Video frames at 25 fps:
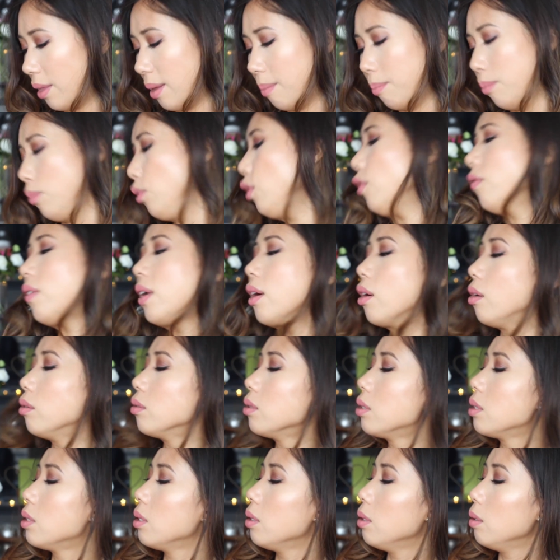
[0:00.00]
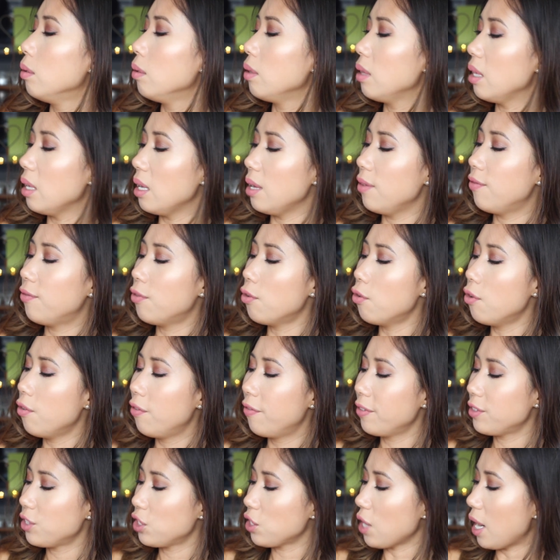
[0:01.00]
Then moving on to the
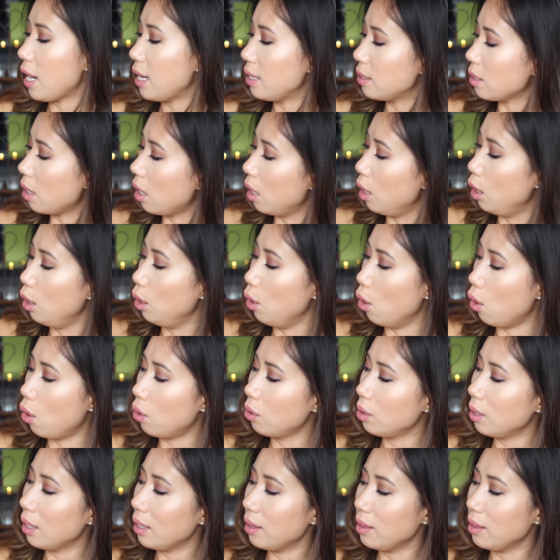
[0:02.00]
fourth shade along,